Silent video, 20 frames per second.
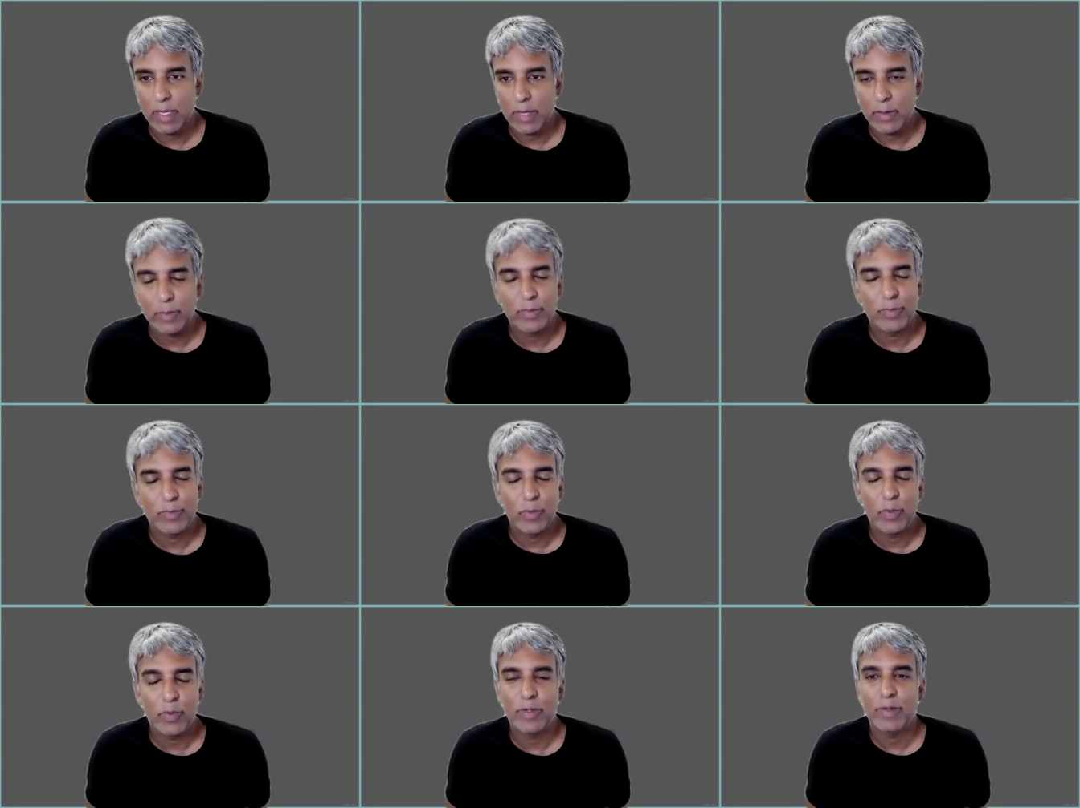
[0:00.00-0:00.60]
out
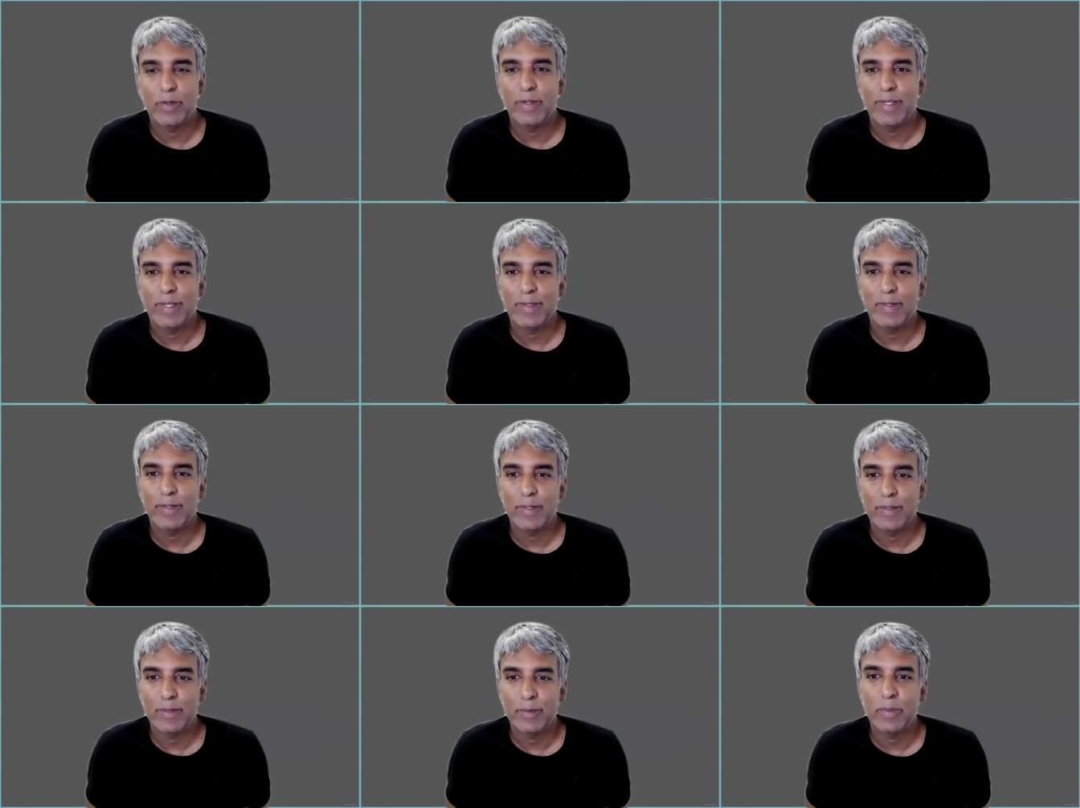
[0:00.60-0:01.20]
of order
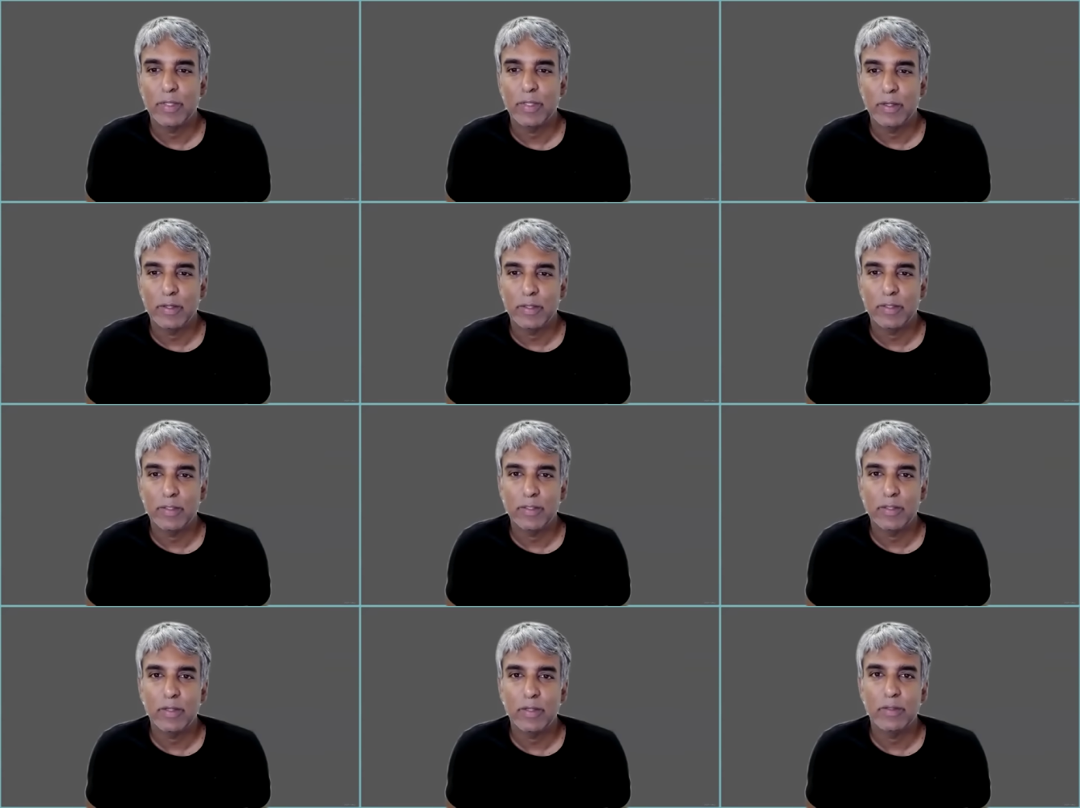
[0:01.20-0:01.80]
here, because we are
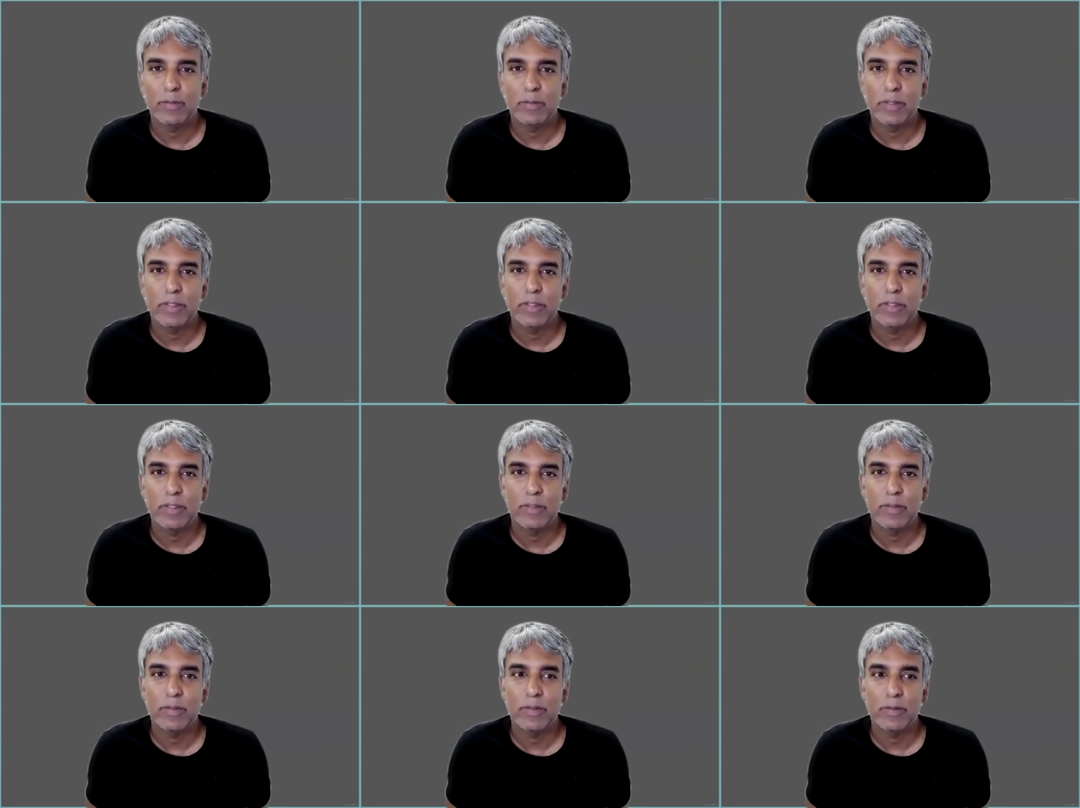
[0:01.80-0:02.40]
going to talk
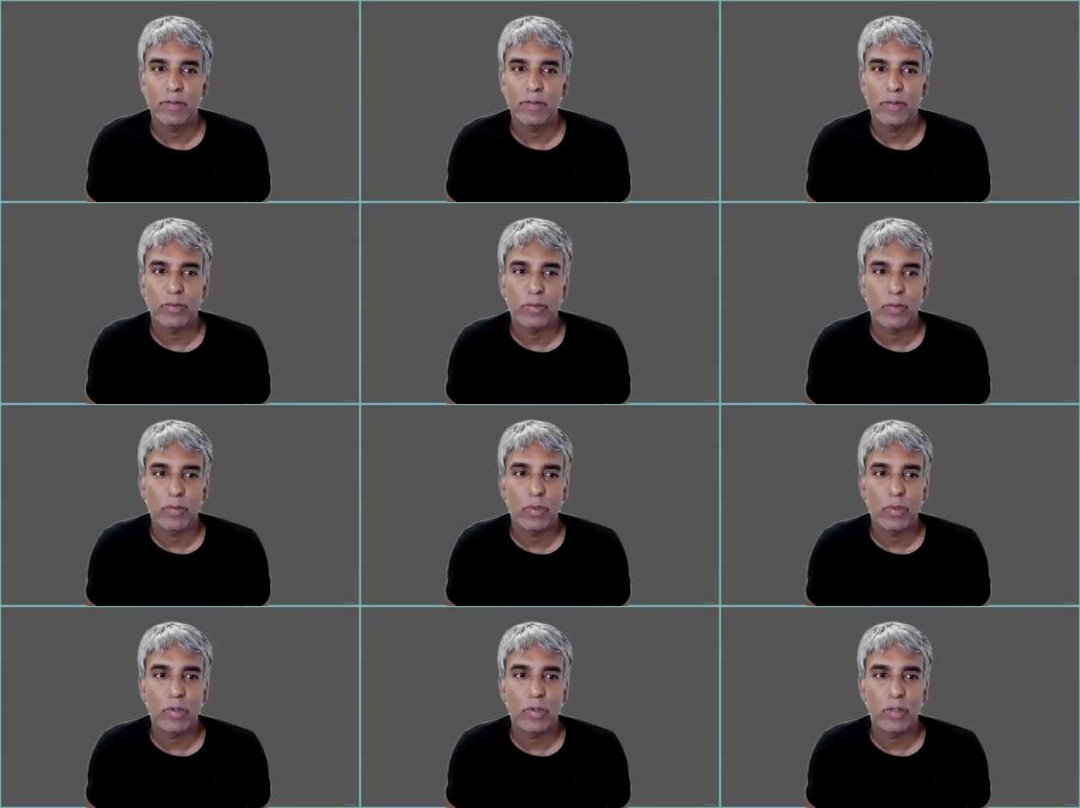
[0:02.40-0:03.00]
about the
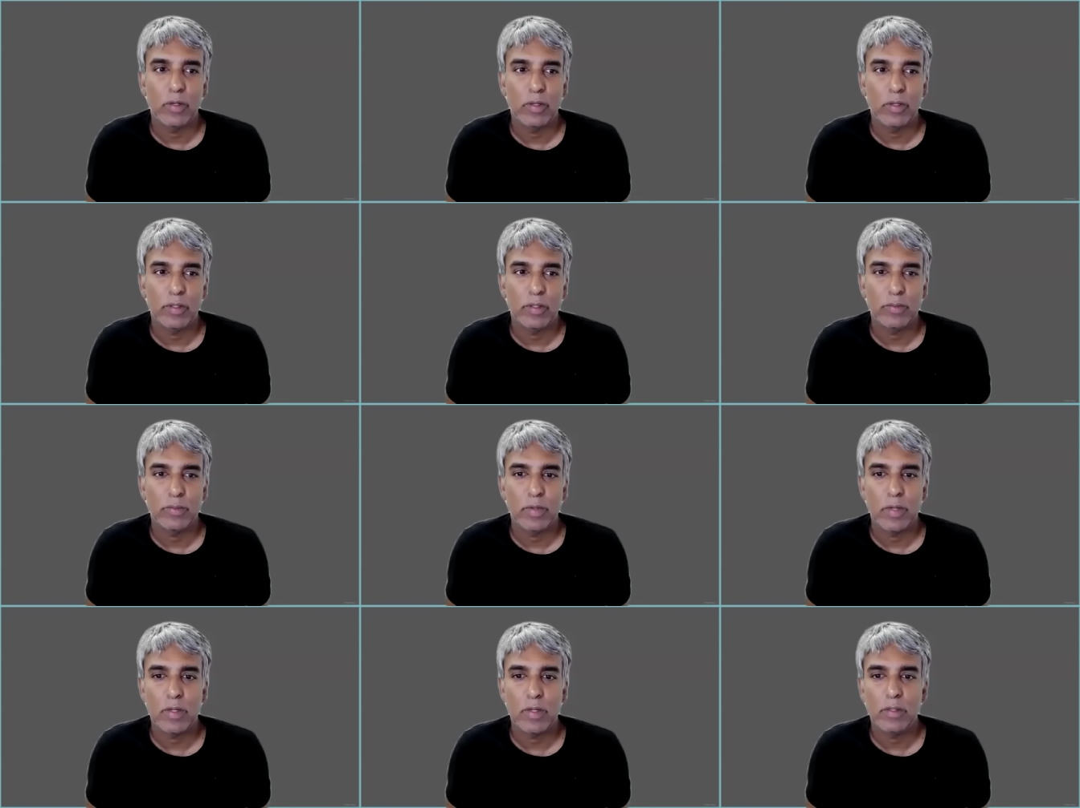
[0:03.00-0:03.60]
war on
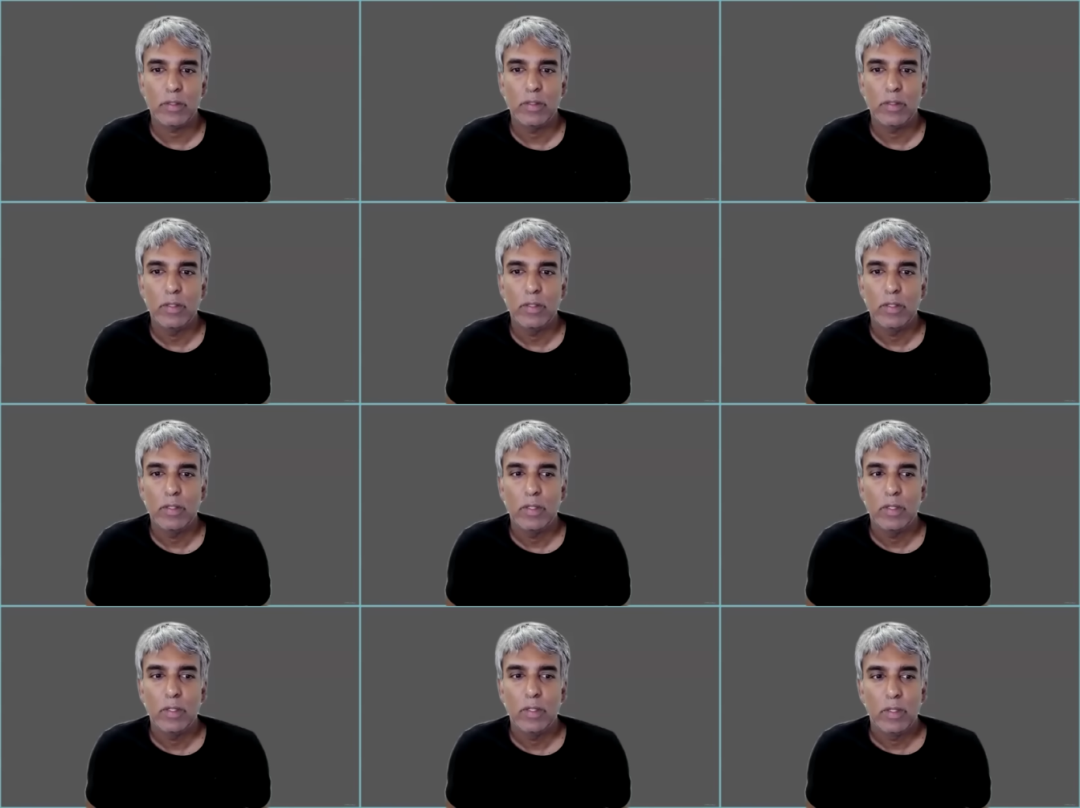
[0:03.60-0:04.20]
Iran
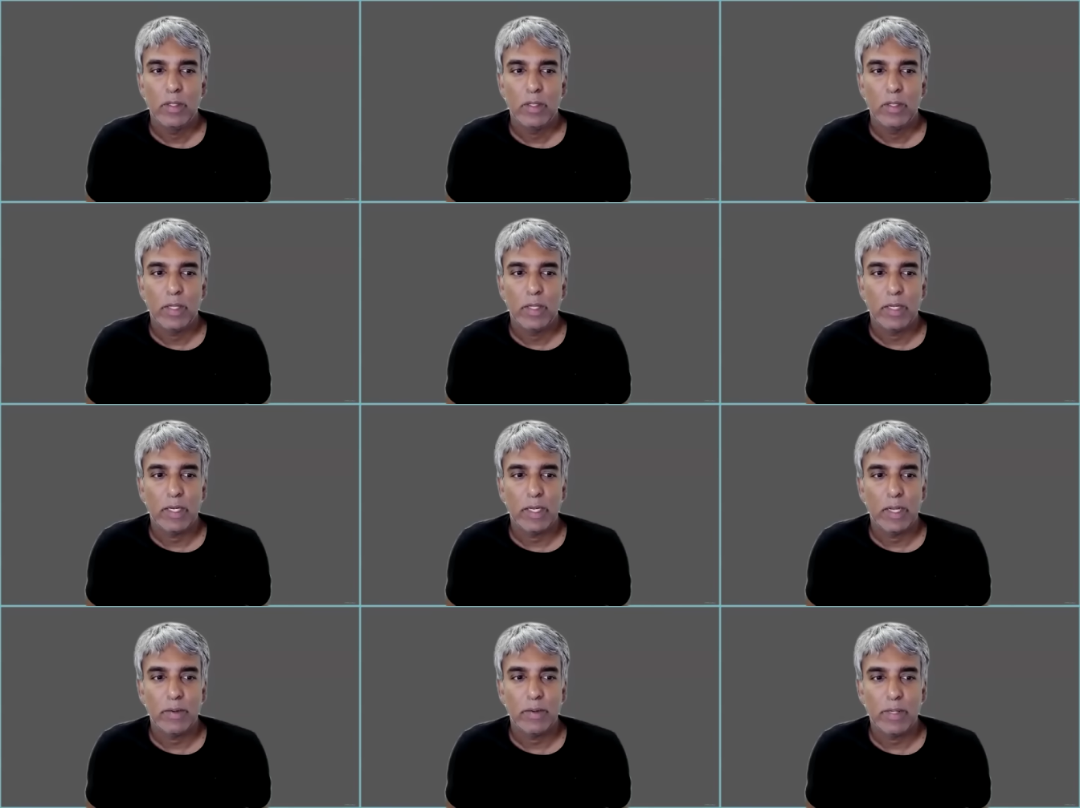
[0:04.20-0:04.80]

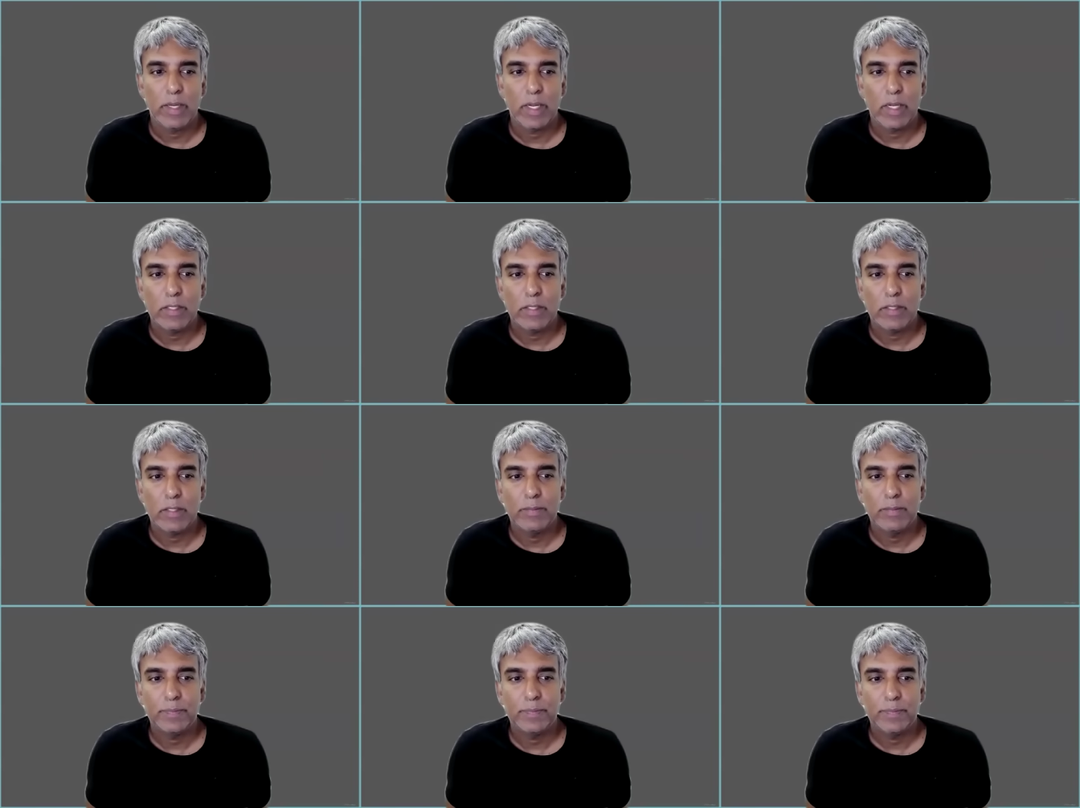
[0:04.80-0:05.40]
and how it
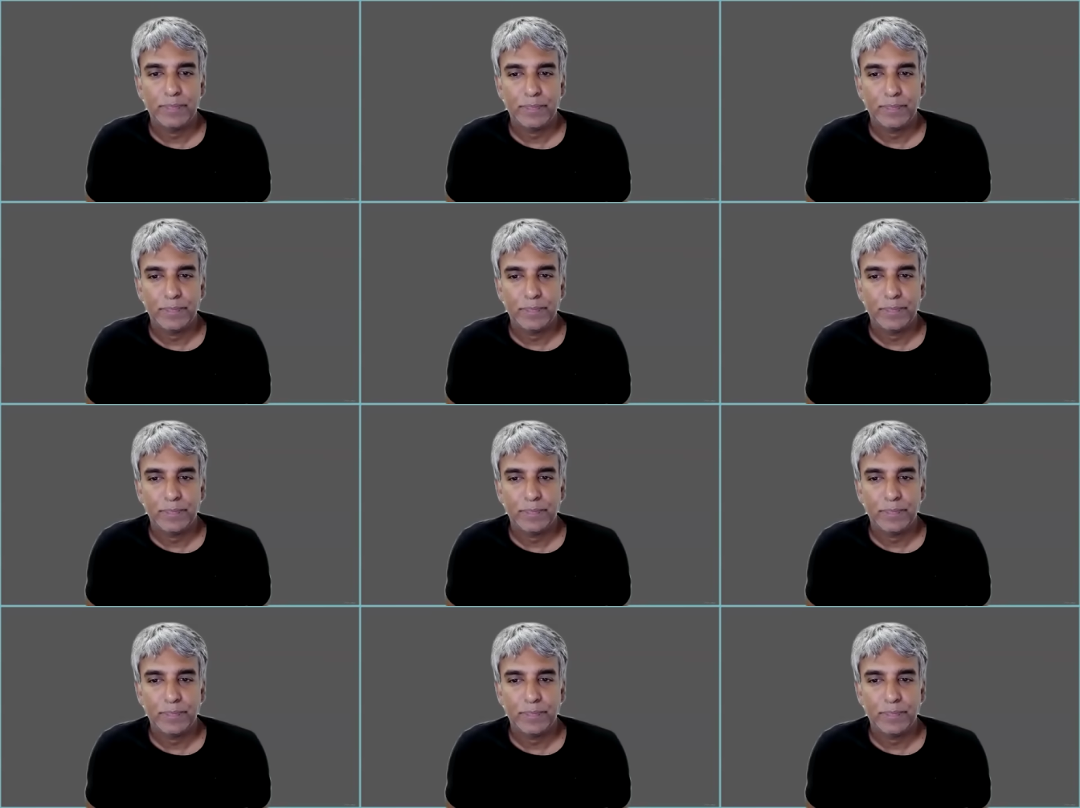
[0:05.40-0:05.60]
ended.